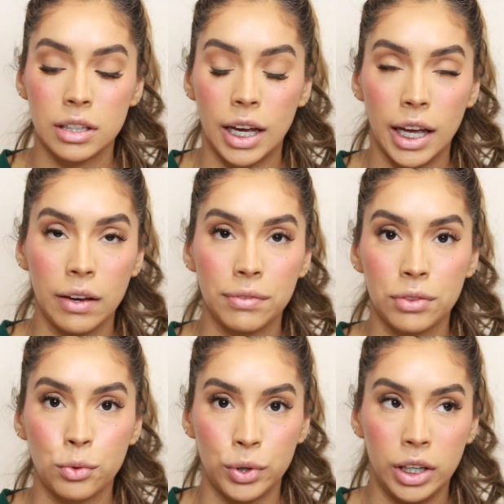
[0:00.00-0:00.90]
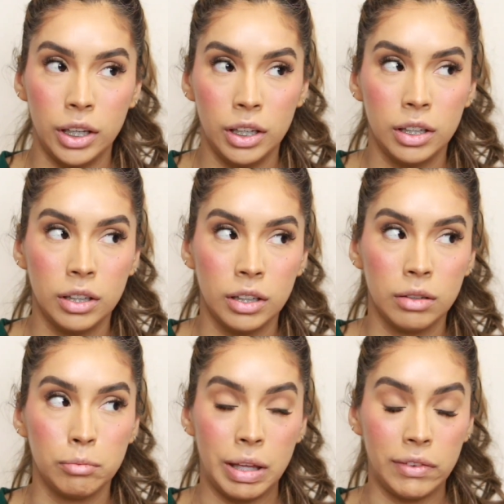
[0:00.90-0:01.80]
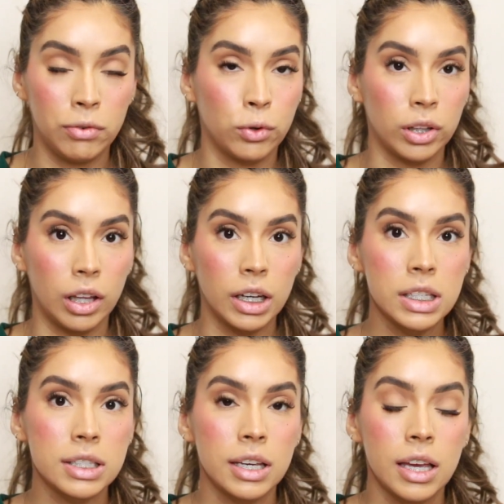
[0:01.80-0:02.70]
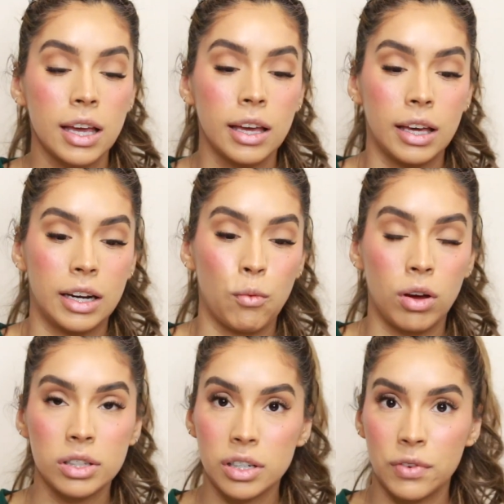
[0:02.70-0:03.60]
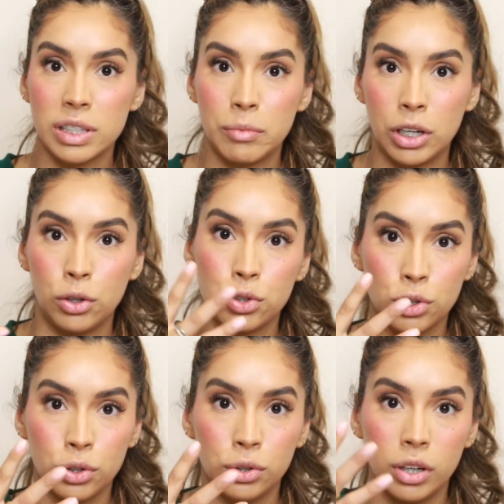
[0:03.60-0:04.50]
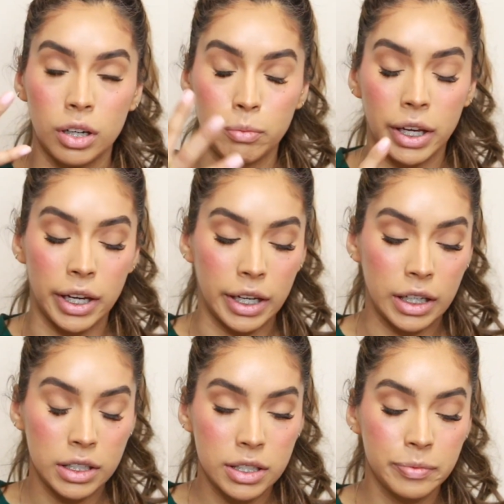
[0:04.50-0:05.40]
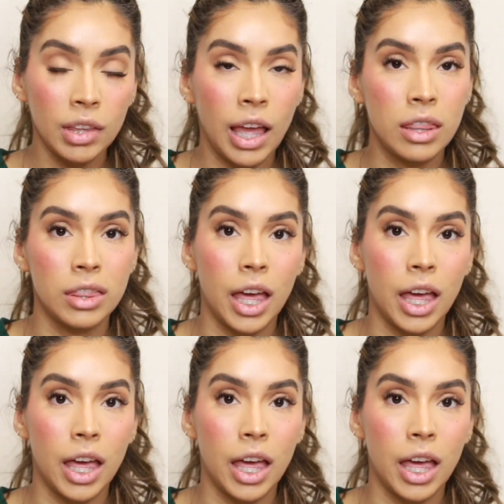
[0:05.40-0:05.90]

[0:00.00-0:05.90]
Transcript: I have 3, maybe 4 looks, and I want to start with something neutral on my eyes. And